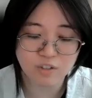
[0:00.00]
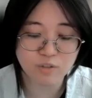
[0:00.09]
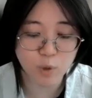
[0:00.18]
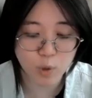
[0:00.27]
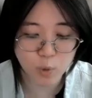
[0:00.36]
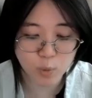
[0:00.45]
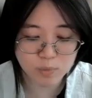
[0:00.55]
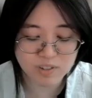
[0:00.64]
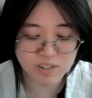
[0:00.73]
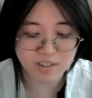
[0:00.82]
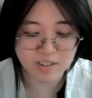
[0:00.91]
For
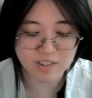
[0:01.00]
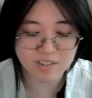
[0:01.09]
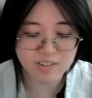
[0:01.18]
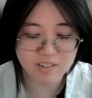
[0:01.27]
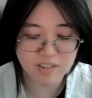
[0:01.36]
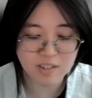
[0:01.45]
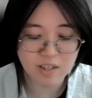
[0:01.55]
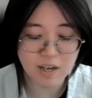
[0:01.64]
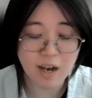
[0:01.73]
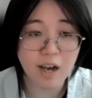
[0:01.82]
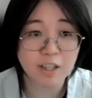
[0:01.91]
homesickness,
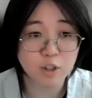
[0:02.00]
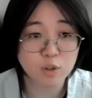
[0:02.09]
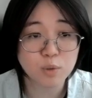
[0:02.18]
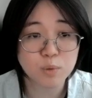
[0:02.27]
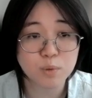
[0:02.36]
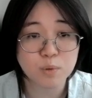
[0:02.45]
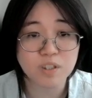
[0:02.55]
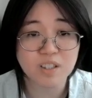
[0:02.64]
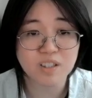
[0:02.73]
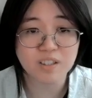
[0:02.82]
I crooned